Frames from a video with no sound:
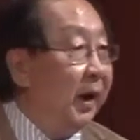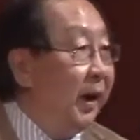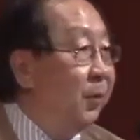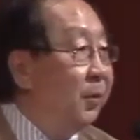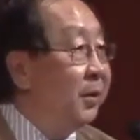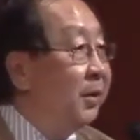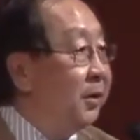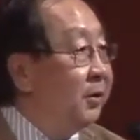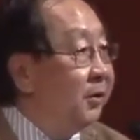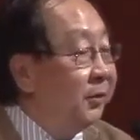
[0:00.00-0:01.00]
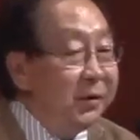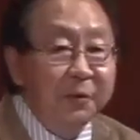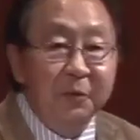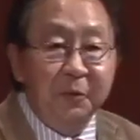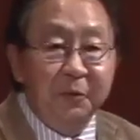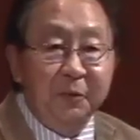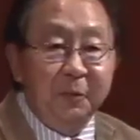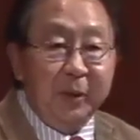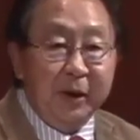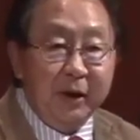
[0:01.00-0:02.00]
I would uh, just
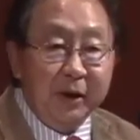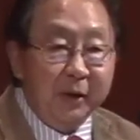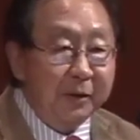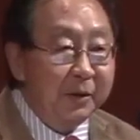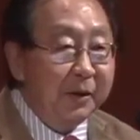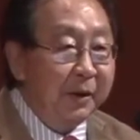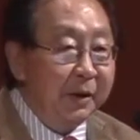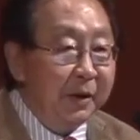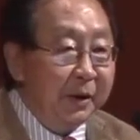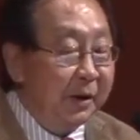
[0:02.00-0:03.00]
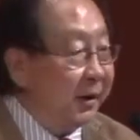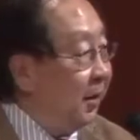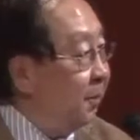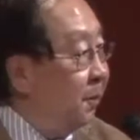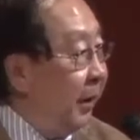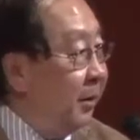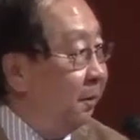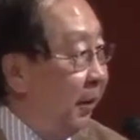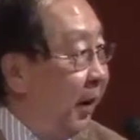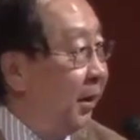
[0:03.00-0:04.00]
introduce by him by
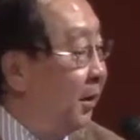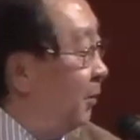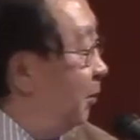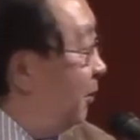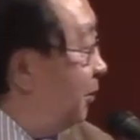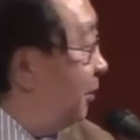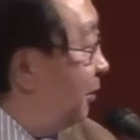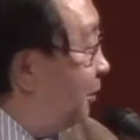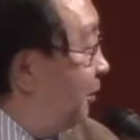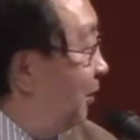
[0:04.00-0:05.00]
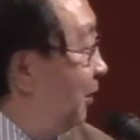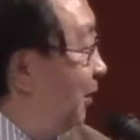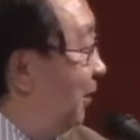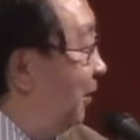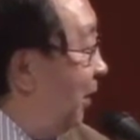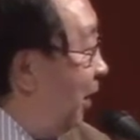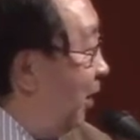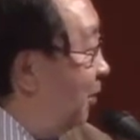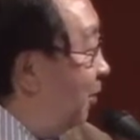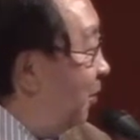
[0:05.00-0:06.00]
the part which
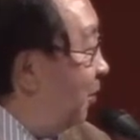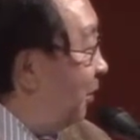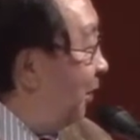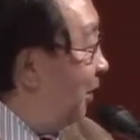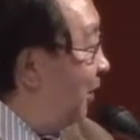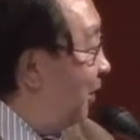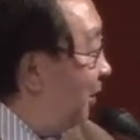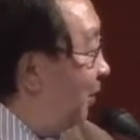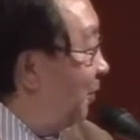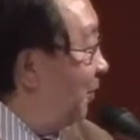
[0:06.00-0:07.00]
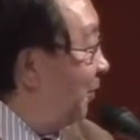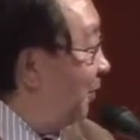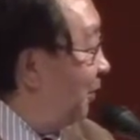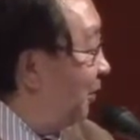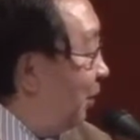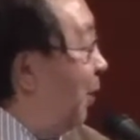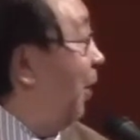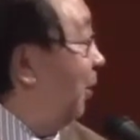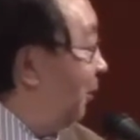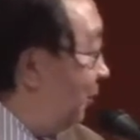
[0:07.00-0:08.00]
I know uh,
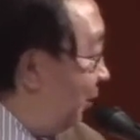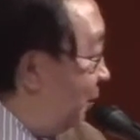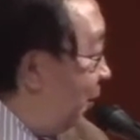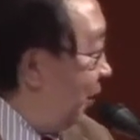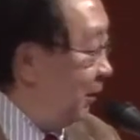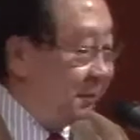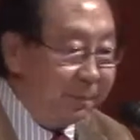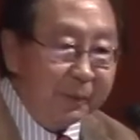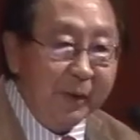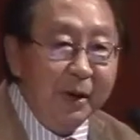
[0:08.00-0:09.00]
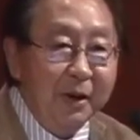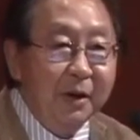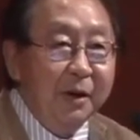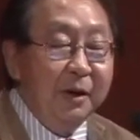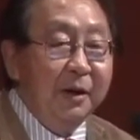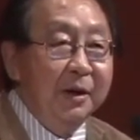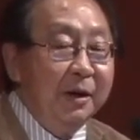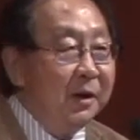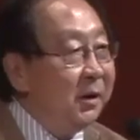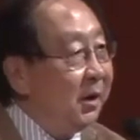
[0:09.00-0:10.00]
somehow, somehow.
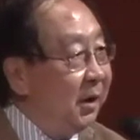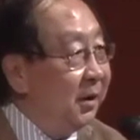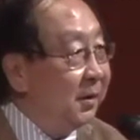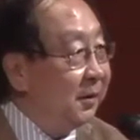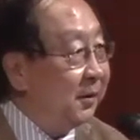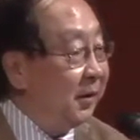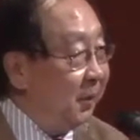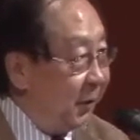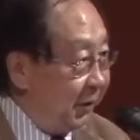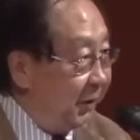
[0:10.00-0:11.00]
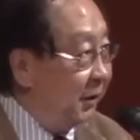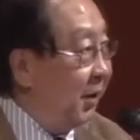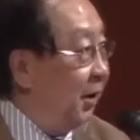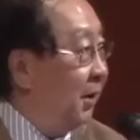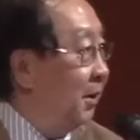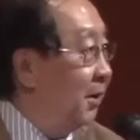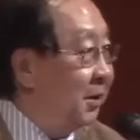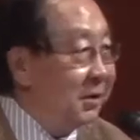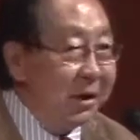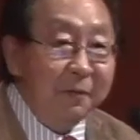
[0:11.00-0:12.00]
And he is, he was a
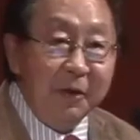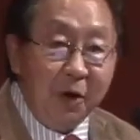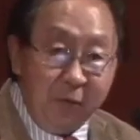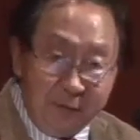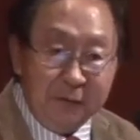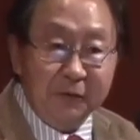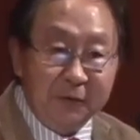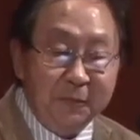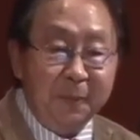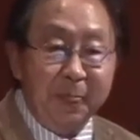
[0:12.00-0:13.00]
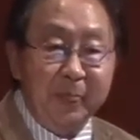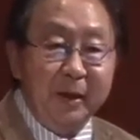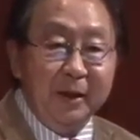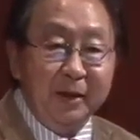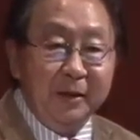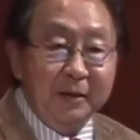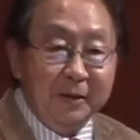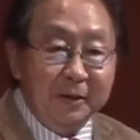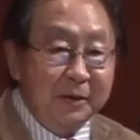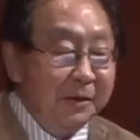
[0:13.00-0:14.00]
uh, naval officer,
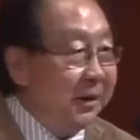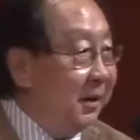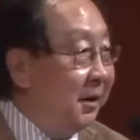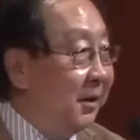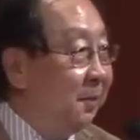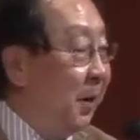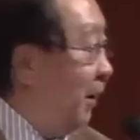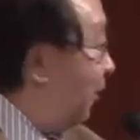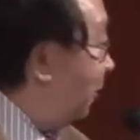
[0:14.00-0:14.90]
a petty